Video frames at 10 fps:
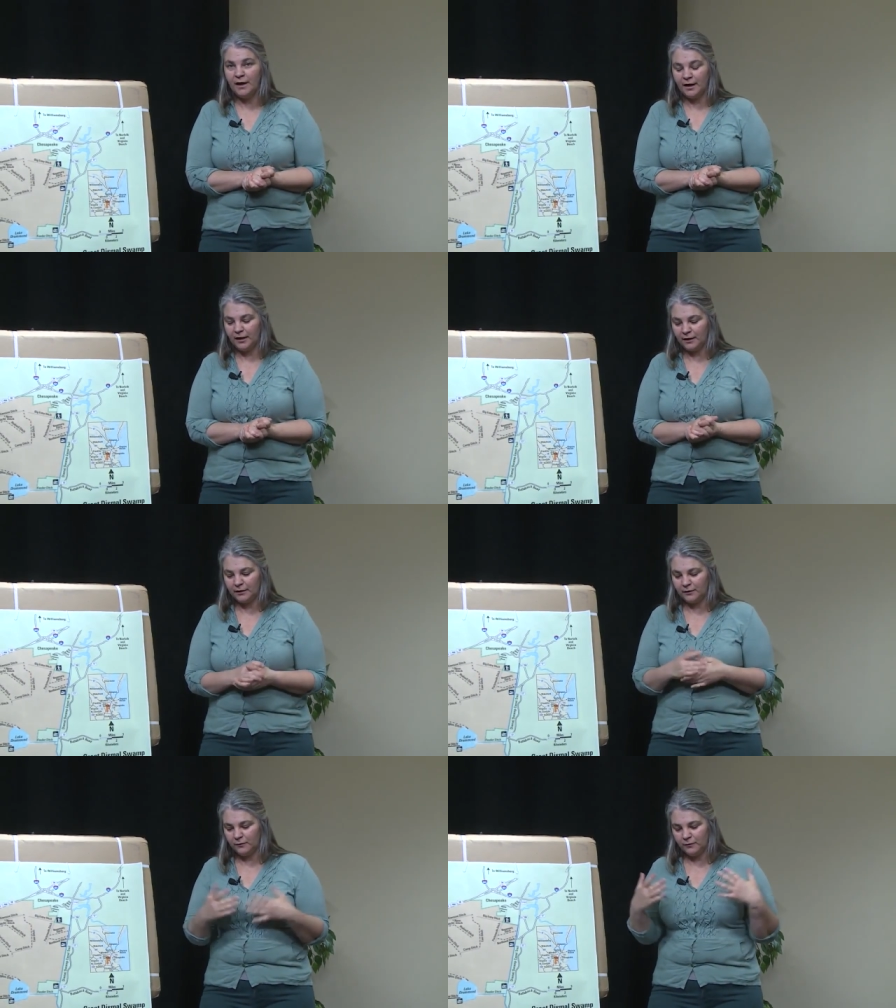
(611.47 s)

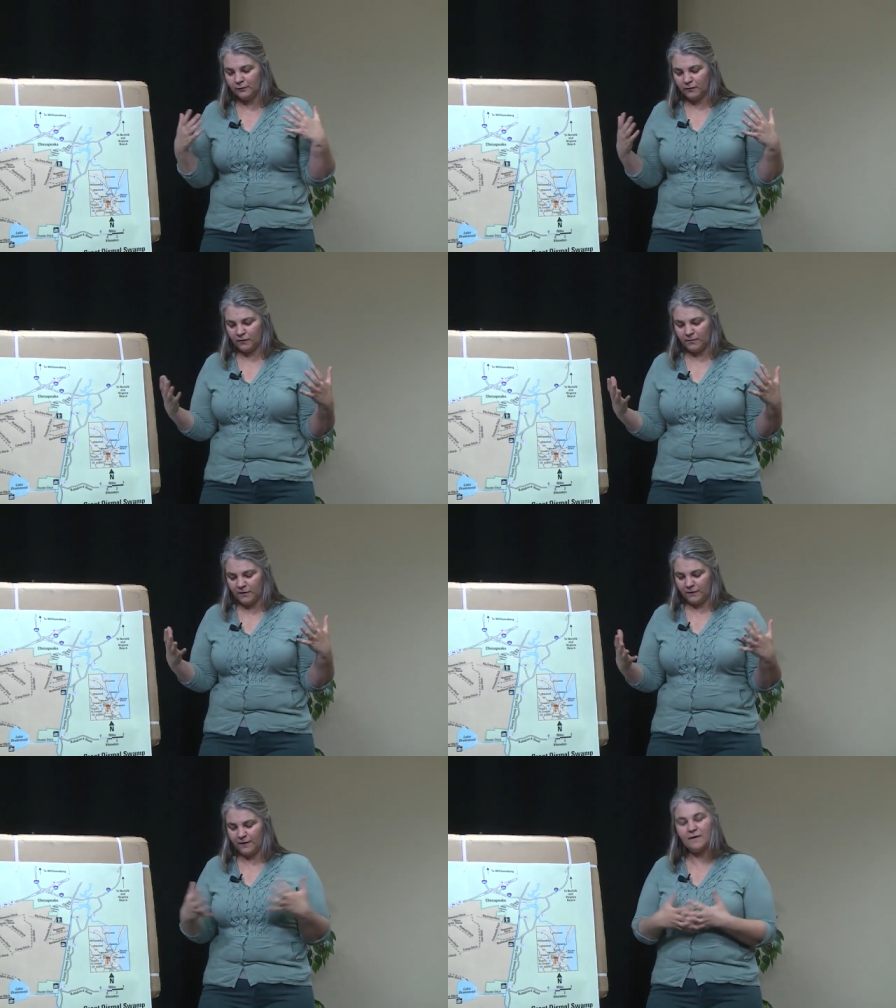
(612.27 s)
And some
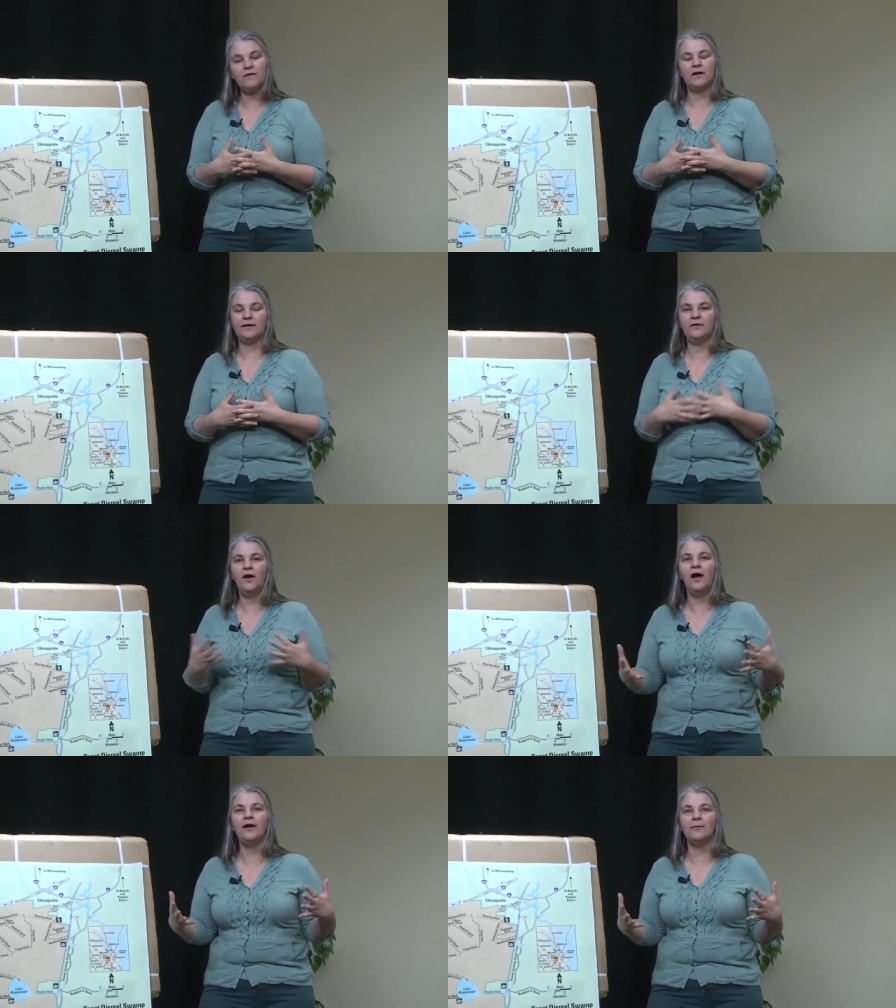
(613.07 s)
of the things that I
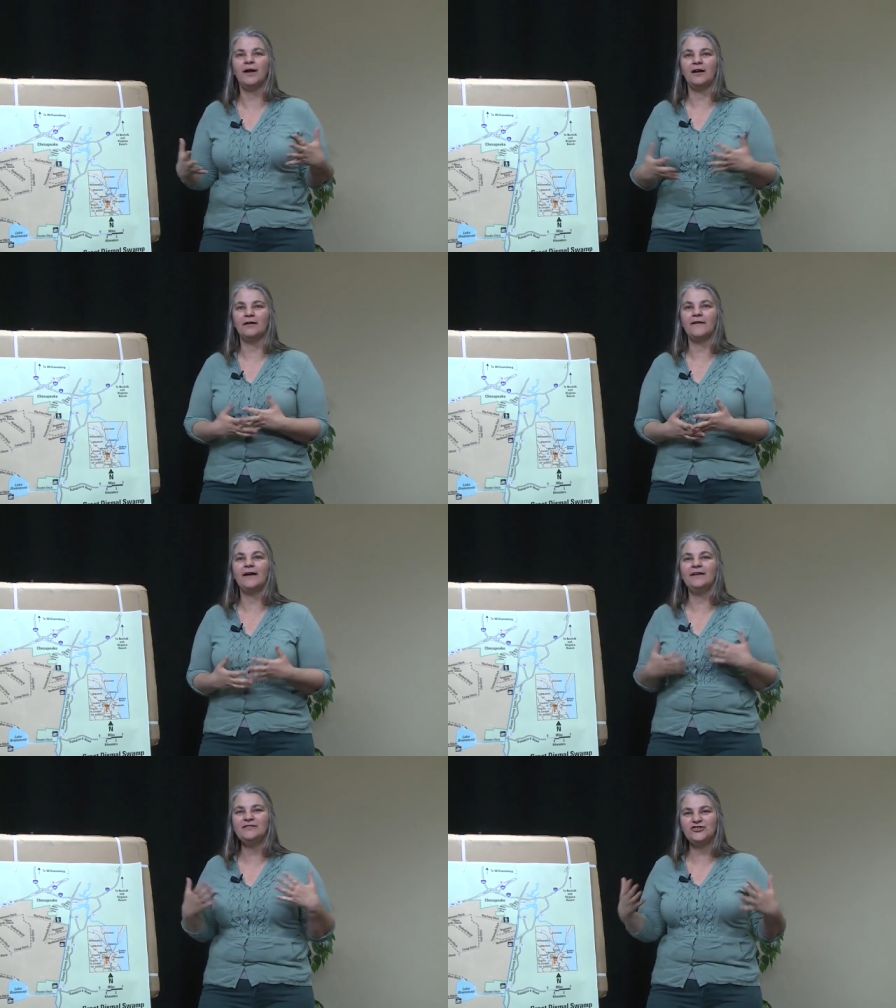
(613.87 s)
talk about on
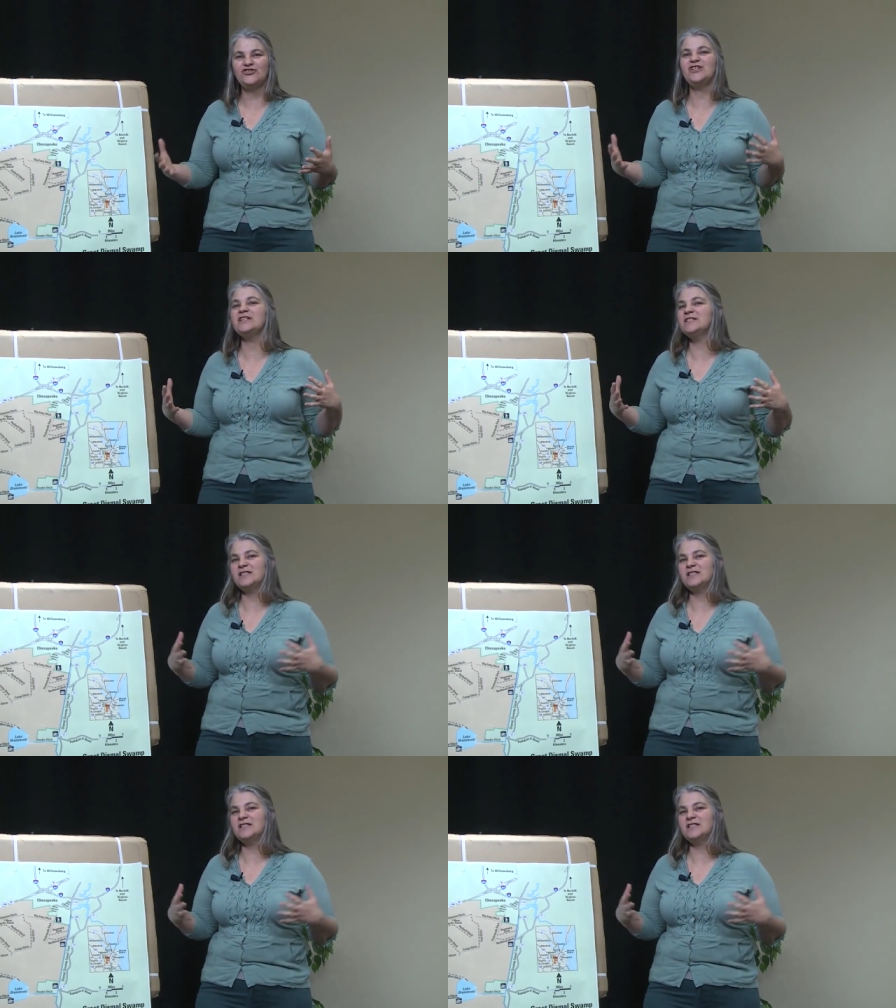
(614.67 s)
that is just